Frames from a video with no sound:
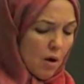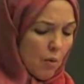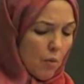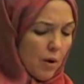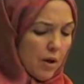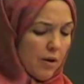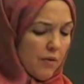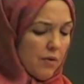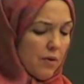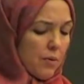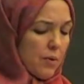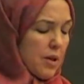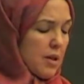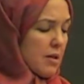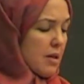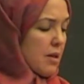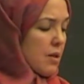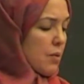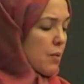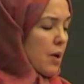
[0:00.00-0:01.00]
One of the
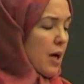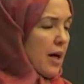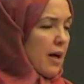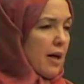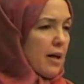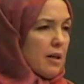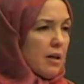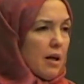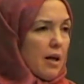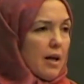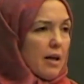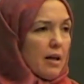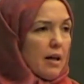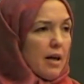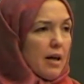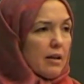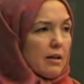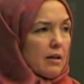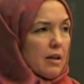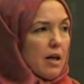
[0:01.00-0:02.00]
reasons why
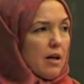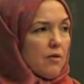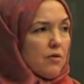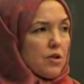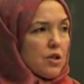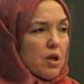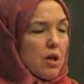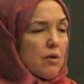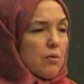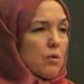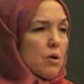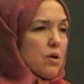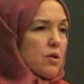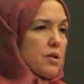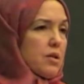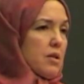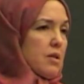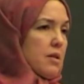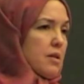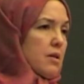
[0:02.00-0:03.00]
I love John
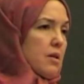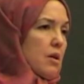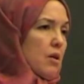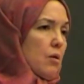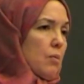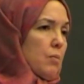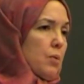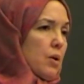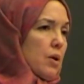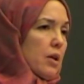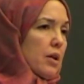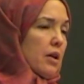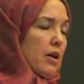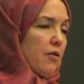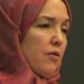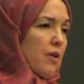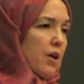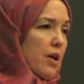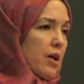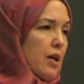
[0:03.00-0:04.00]
Ralston's Saul book, A
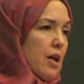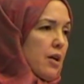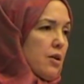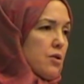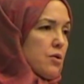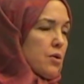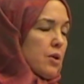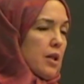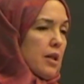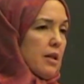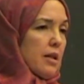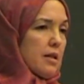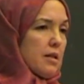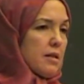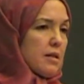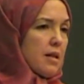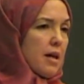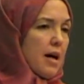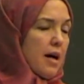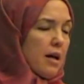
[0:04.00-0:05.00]
Fair Country,
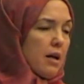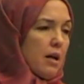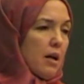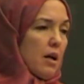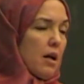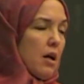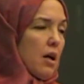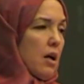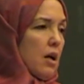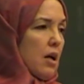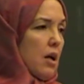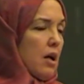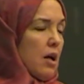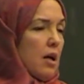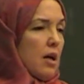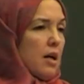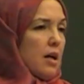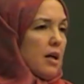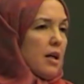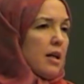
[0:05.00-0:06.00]
is that
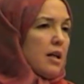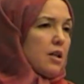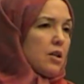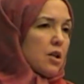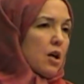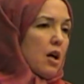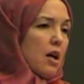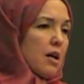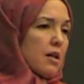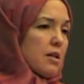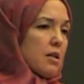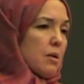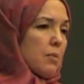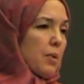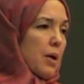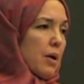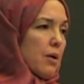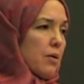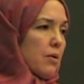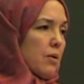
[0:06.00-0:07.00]
he talks
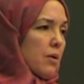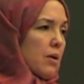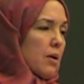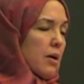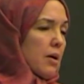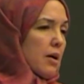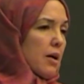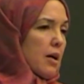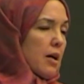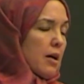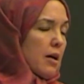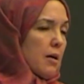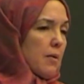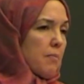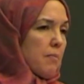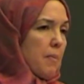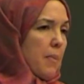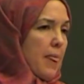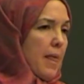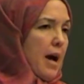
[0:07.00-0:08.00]
about
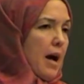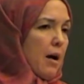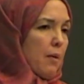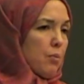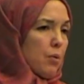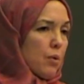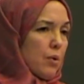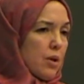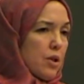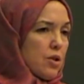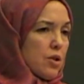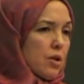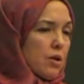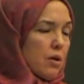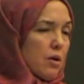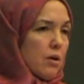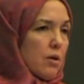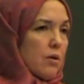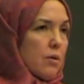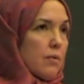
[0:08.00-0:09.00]

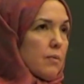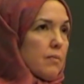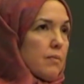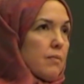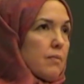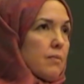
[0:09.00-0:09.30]
Aboriginal